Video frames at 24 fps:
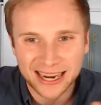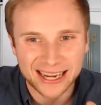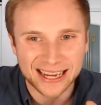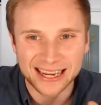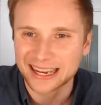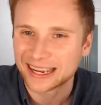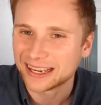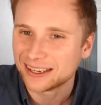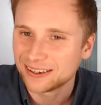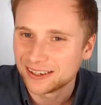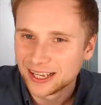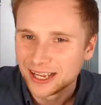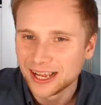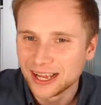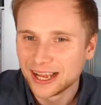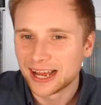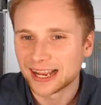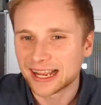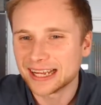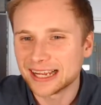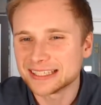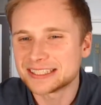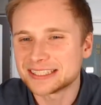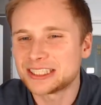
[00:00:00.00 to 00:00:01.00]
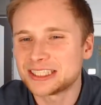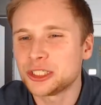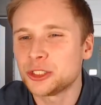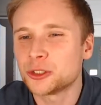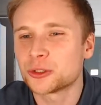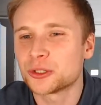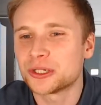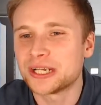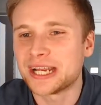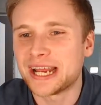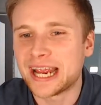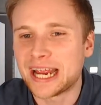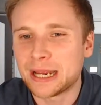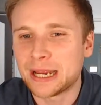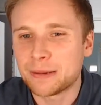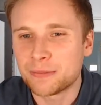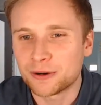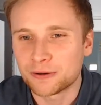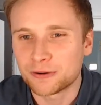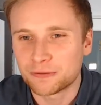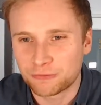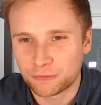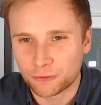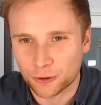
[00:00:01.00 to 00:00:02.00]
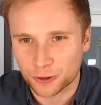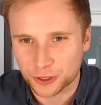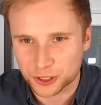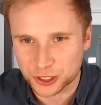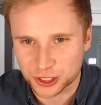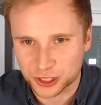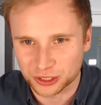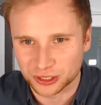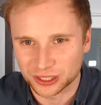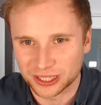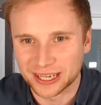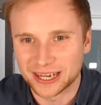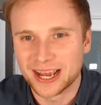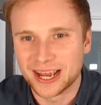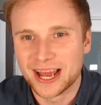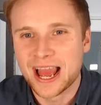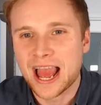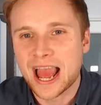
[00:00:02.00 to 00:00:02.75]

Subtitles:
I can't see your name, unfortunately.